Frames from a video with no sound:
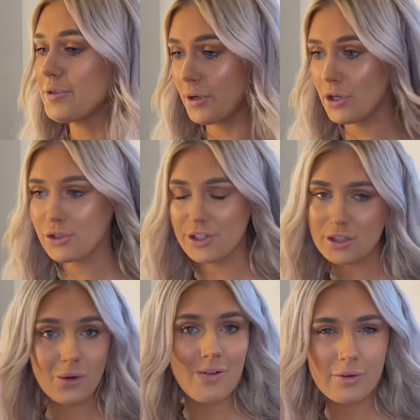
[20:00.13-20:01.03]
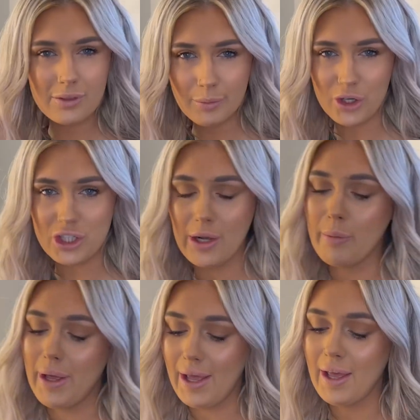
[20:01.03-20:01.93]
I usually just go over with the brush a little
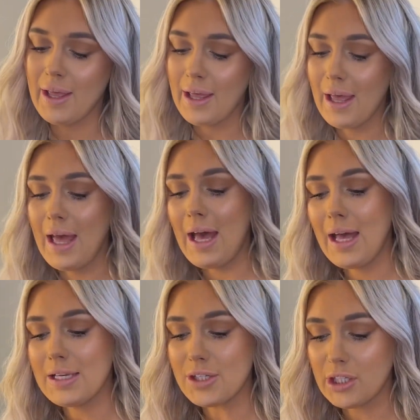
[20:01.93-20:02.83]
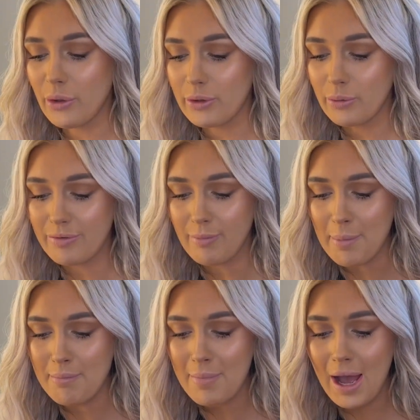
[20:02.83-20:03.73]
bit, and I go in with my
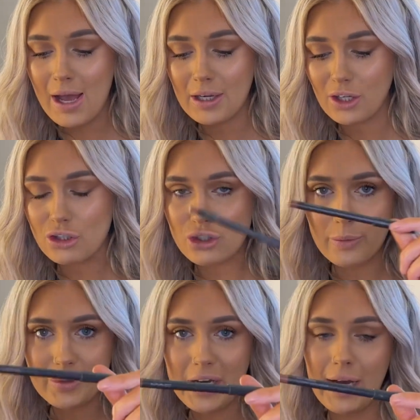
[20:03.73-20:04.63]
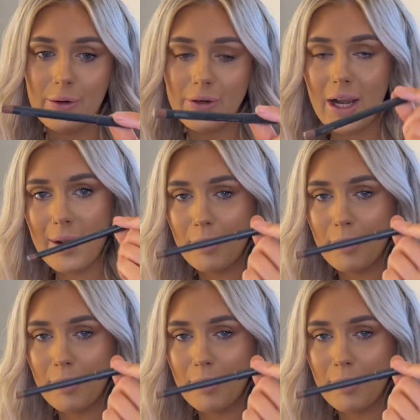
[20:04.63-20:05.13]
MAC Strip Down Lip